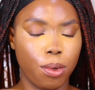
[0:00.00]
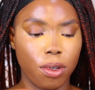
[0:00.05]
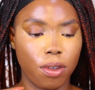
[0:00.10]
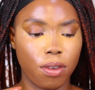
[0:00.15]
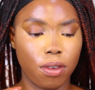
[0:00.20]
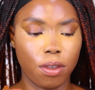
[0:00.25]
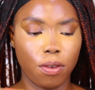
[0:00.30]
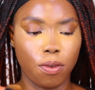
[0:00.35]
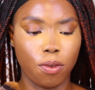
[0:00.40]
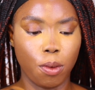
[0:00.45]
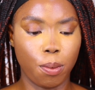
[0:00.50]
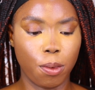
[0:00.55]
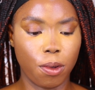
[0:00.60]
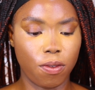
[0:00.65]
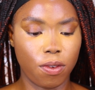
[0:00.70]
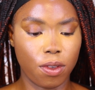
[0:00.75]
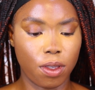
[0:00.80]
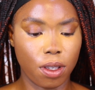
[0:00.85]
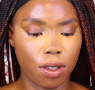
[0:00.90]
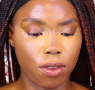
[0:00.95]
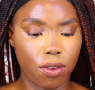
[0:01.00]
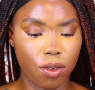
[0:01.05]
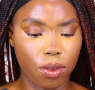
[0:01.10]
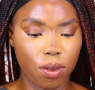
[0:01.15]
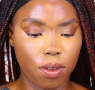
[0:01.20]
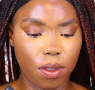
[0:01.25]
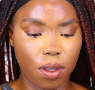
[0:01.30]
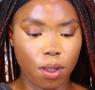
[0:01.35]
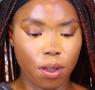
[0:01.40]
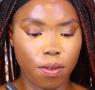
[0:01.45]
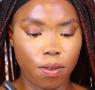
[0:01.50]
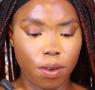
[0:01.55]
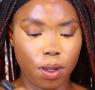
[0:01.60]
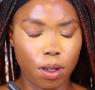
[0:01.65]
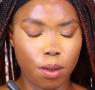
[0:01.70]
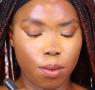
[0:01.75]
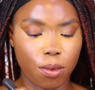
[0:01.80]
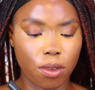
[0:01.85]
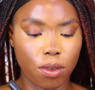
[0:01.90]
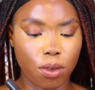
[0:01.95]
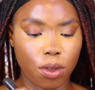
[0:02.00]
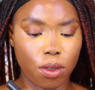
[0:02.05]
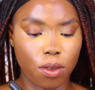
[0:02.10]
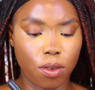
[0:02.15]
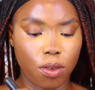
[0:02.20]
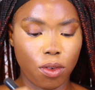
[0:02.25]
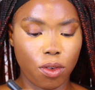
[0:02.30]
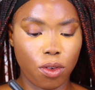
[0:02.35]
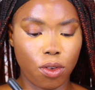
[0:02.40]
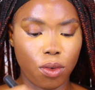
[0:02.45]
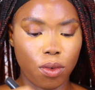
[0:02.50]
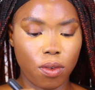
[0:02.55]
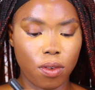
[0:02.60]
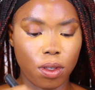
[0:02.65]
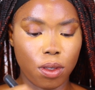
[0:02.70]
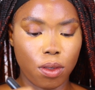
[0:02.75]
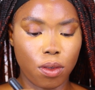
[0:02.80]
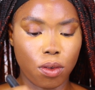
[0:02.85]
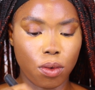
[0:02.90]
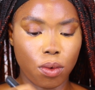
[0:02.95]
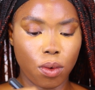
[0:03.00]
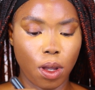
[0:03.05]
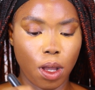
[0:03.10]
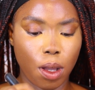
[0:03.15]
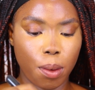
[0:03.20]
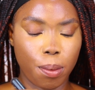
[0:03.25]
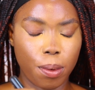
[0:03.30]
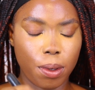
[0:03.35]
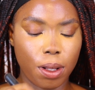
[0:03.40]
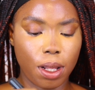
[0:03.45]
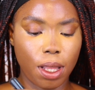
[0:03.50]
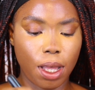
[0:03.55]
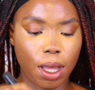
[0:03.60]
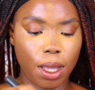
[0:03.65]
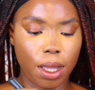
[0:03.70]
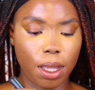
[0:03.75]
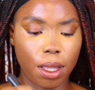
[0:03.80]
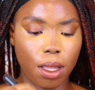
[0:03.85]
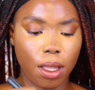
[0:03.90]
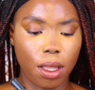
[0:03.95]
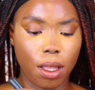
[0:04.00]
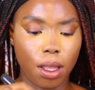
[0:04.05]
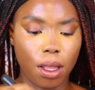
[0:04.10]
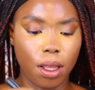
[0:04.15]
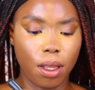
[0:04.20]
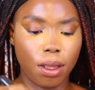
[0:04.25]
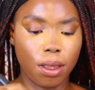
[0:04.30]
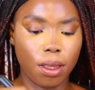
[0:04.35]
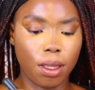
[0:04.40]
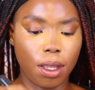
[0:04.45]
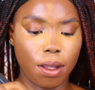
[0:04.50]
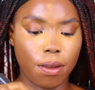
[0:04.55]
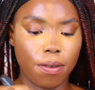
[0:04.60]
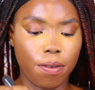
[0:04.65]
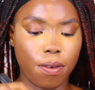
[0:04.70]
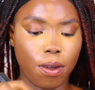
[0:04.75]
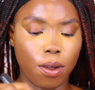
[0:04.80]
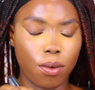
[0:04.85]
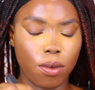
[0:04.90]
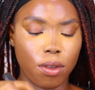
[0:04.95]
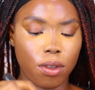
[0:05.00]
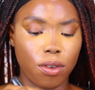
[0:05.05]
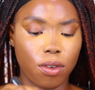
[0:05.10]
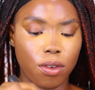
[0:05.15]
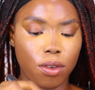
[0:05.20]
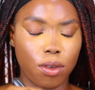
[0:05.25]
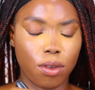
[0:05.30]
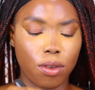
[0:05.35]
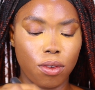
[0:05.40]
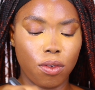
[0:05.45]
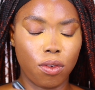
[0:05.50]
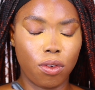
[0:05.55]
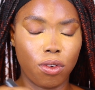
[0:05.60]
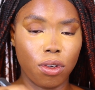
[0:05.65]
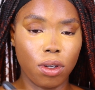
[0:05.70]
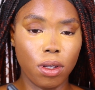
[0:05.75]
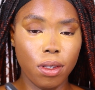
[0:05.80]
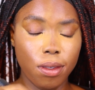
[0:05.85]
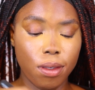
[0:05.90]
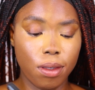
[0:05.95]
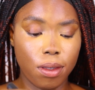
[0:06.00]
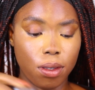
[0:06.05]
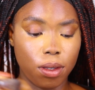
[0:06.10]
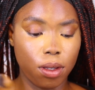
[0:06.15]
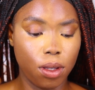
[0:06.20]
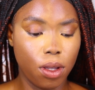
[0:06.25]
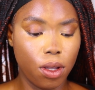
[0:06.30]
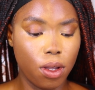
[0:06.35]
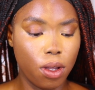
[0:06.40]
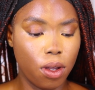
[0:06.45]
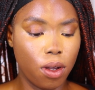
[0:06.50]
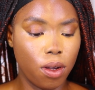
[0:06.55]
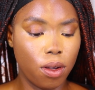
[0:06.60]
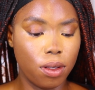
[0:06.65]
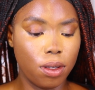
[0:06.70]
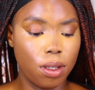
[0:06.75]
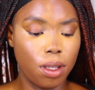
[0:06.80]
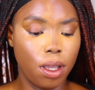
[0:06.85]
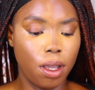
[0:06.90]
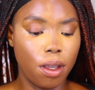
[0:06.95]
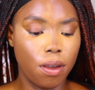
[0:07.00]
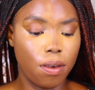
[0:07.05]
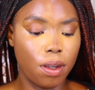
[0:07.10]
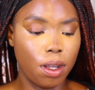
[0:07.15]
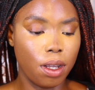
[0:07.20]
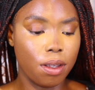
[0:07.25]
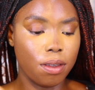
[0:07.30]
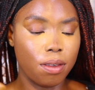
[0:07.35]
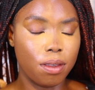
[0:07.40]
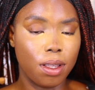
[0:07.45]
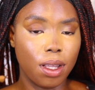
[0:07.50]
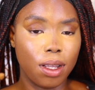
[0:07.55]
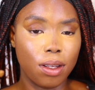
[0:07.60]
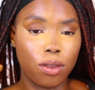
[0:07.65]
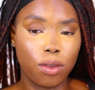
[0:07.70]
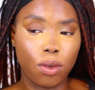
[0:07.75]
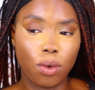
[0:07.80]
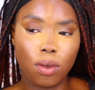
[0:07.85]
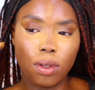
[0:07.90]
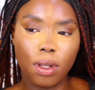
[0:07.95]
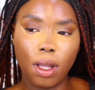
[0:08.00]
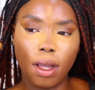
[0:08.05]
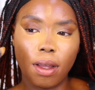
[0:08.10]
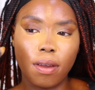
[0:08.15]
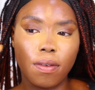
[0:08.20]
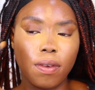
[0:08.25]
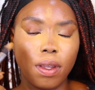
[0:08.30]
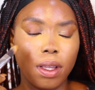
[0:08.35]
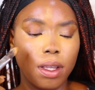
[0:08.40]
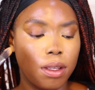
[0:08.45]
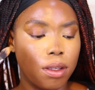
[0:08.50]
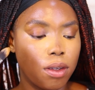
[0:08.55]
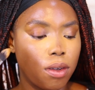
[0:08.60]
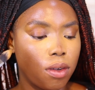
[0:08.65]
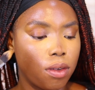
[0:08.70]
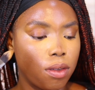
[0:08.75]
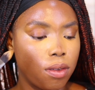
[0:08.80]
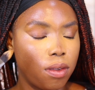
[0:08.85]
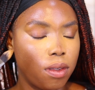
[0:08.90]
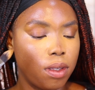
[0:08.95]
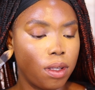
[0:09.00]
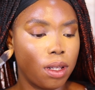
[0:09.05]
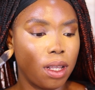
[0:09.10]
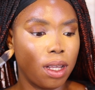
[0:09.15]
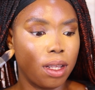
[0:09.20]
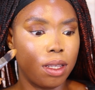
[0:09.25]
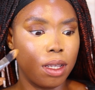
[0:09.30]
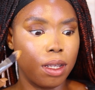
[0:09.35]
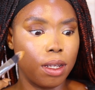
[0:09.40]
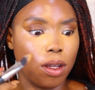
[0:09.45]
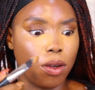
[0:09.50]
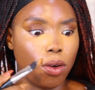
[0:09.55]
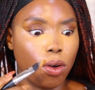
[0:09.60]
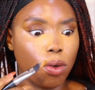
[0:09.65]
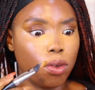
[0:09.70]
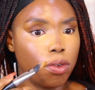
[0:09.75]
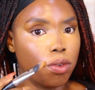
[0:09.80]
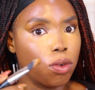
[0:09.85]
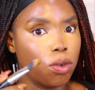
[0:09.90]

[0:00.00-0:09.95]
brush is from Evita Joseph, and I'm just going to use it to apply that foundation just on the areas that don't have any concealer. Then I'll